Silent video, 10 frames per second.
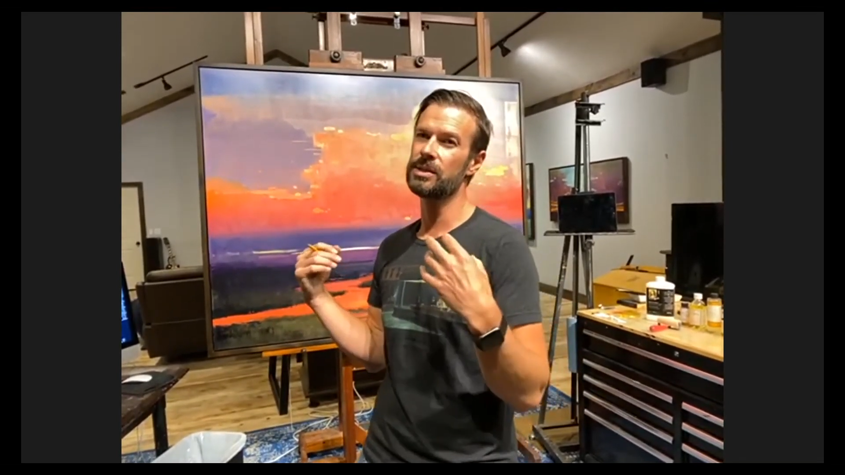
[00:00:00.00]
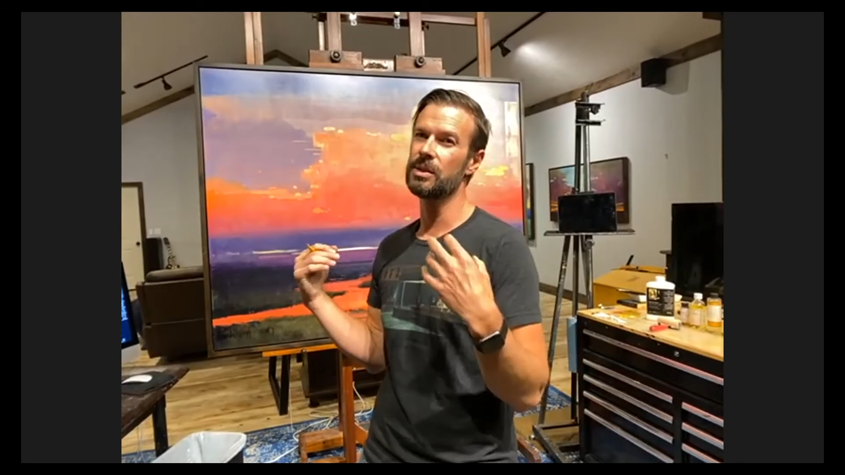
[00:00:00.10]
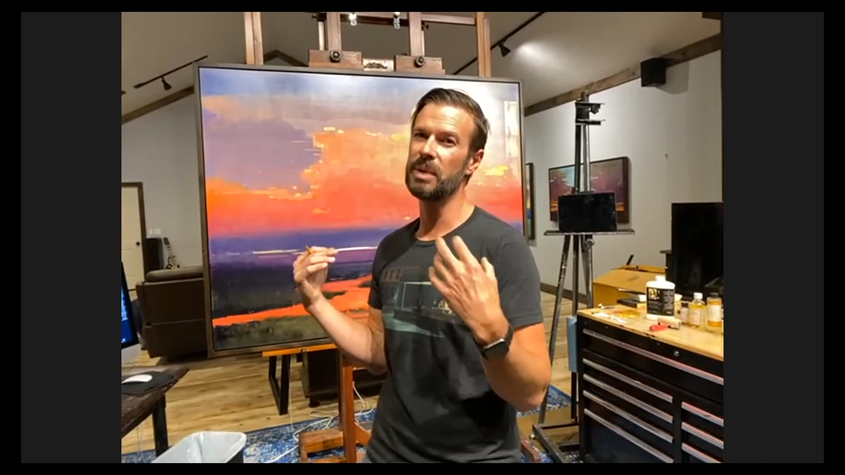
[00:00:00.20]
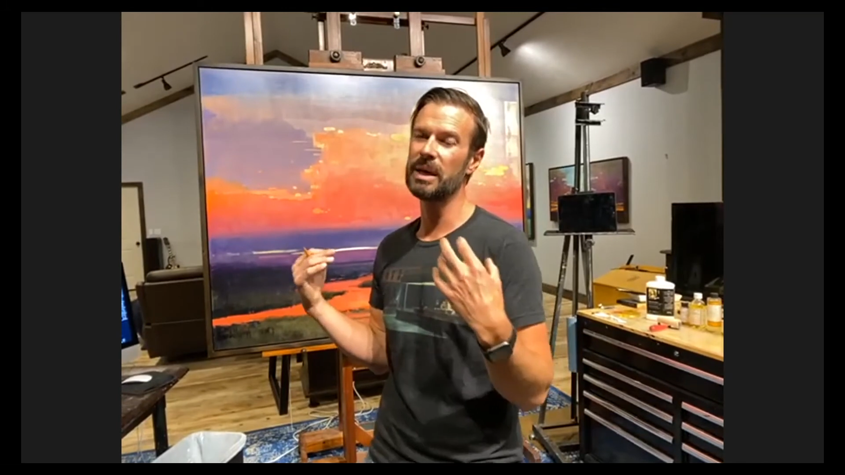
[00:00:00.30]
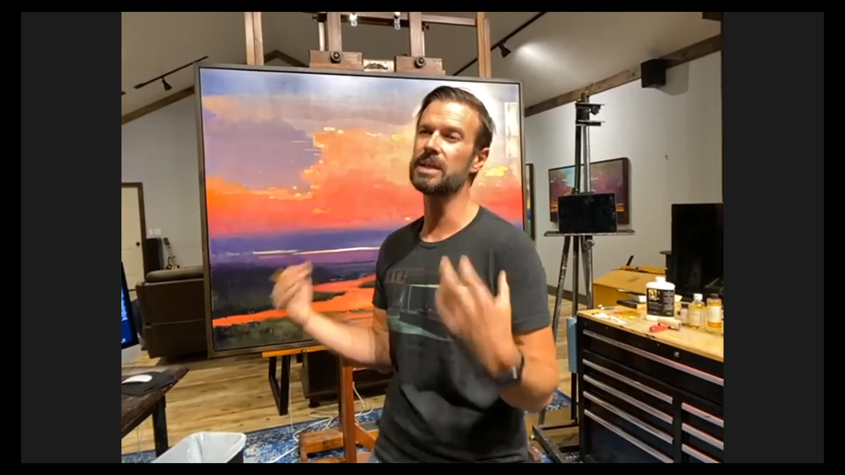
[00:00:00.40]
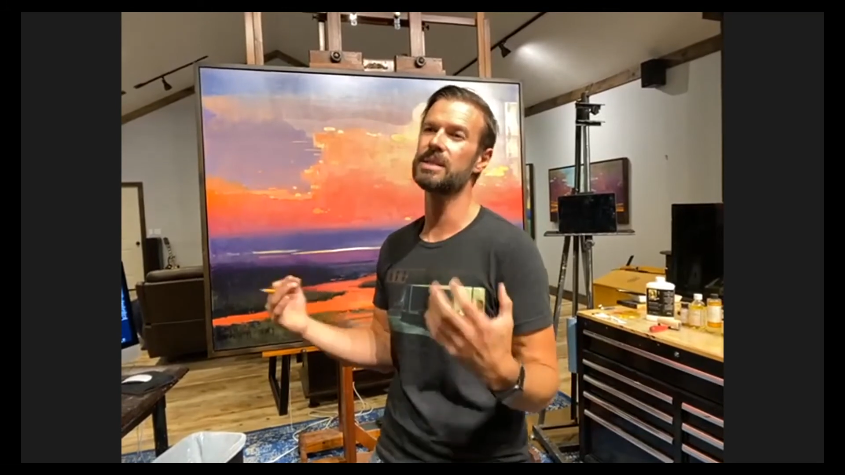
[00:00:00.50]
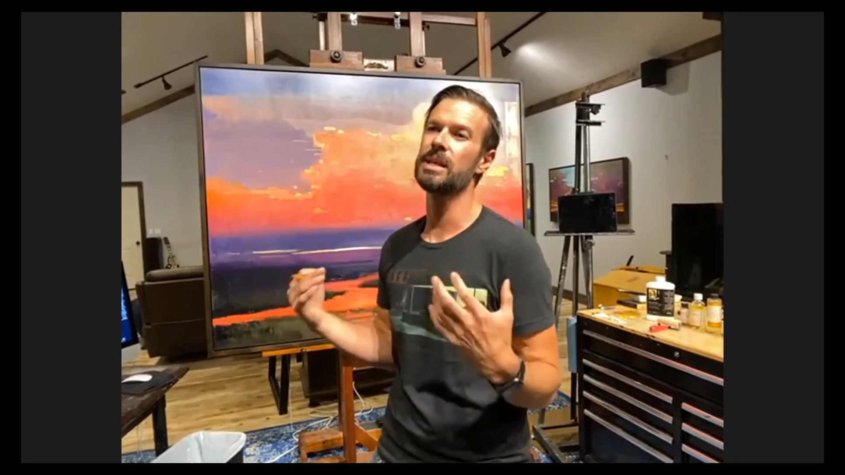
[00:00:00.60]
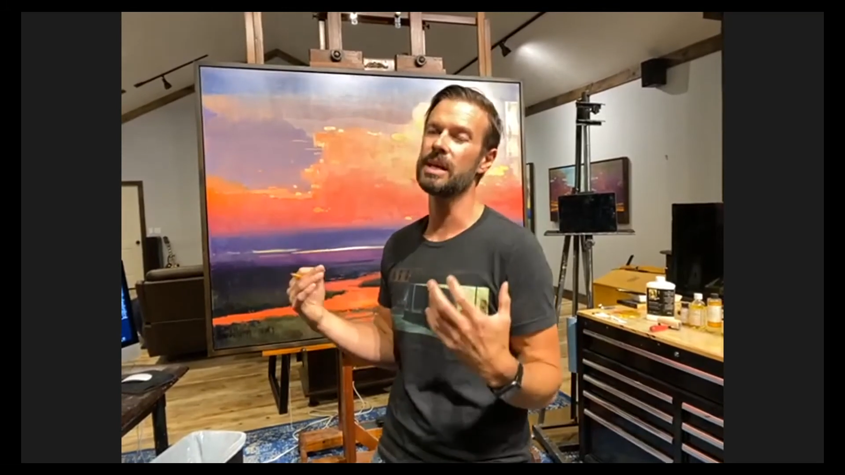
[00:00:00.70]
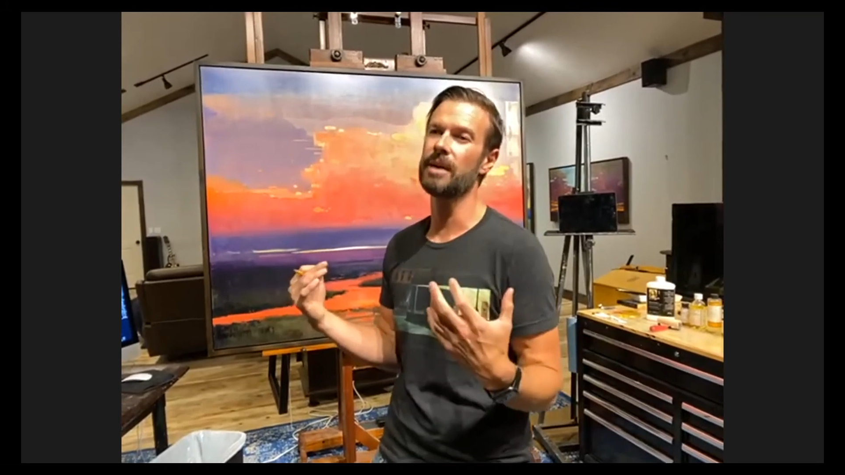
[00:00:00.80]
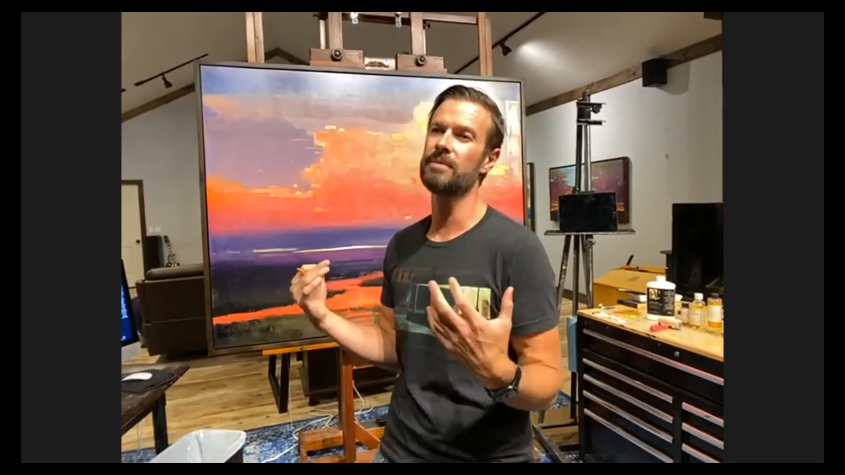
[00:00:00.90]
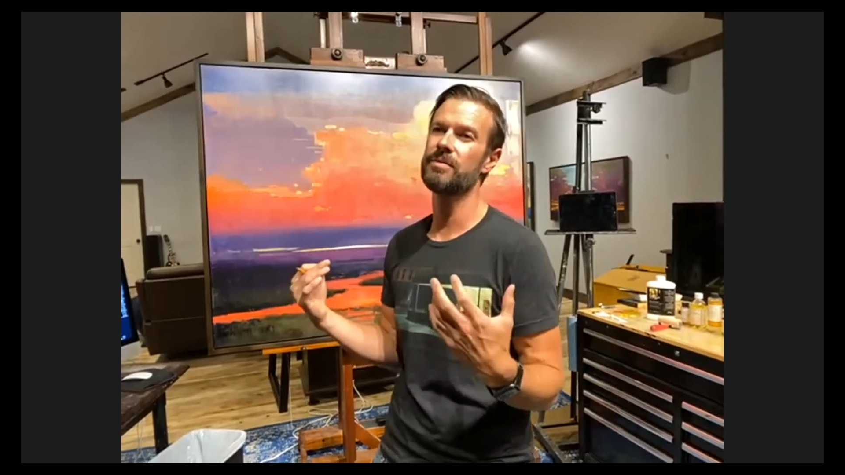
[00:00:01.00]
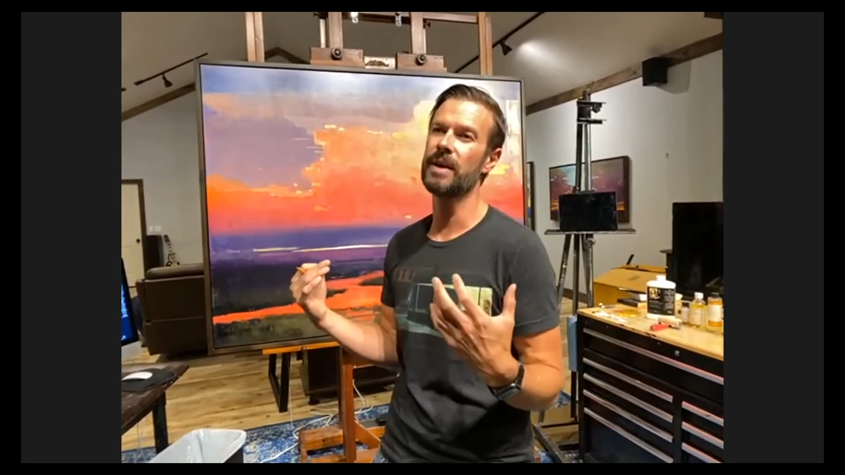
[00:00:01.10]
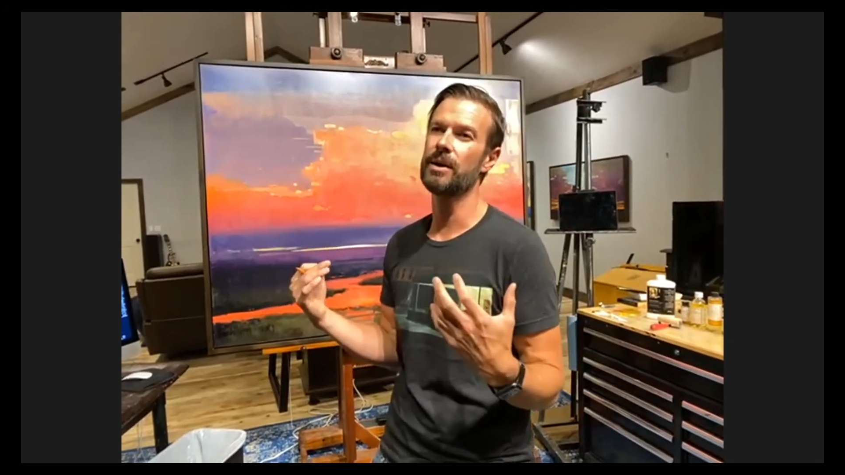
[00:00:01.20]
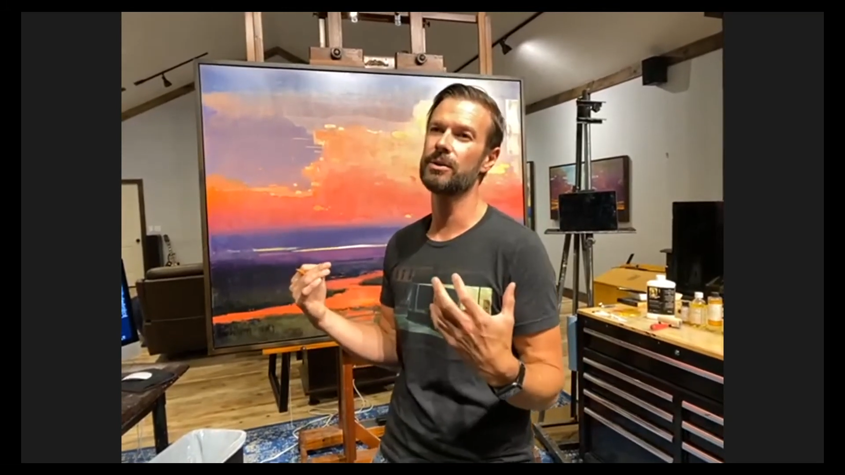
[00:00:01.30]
biggest thing I've found,